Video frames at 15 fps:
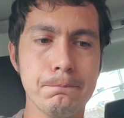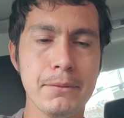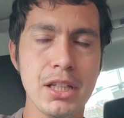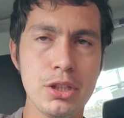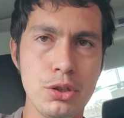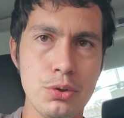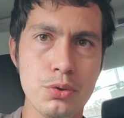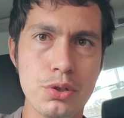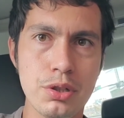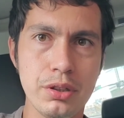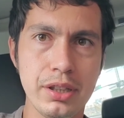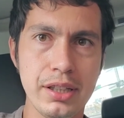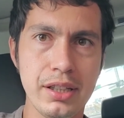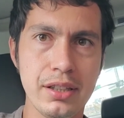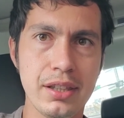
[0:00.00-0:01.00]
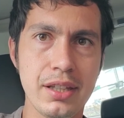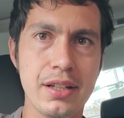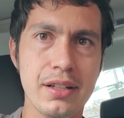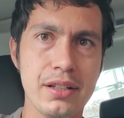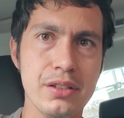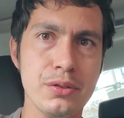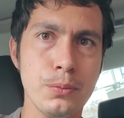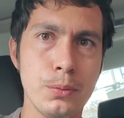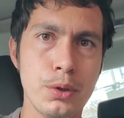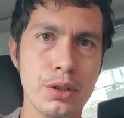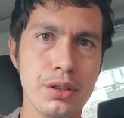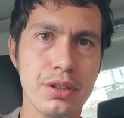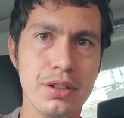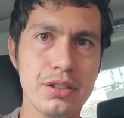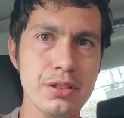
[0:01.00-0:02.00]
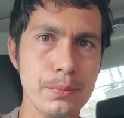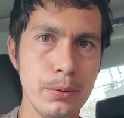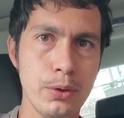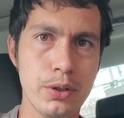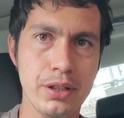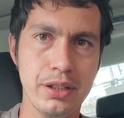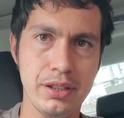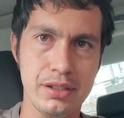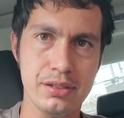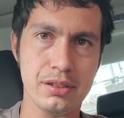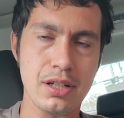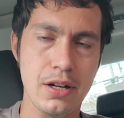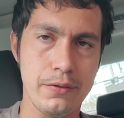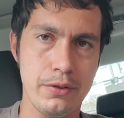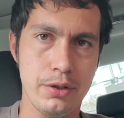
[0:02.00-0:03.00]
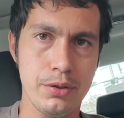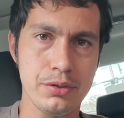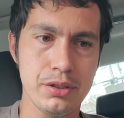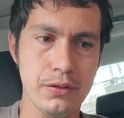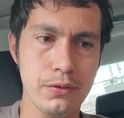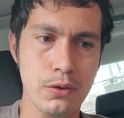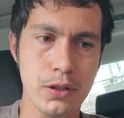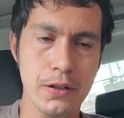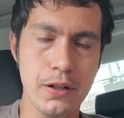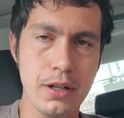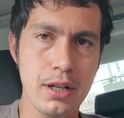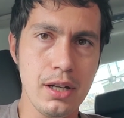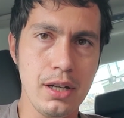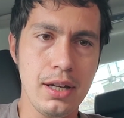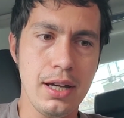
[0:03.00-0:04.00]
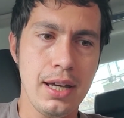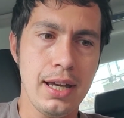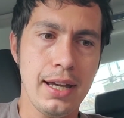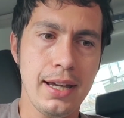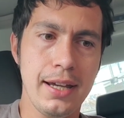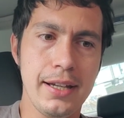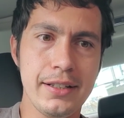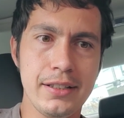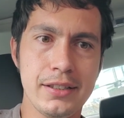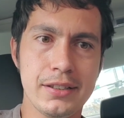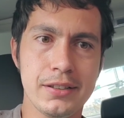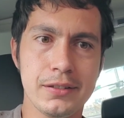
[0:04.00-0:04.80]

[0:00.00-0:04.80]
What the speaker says: usually that is worth exploring this coffee roaster for. And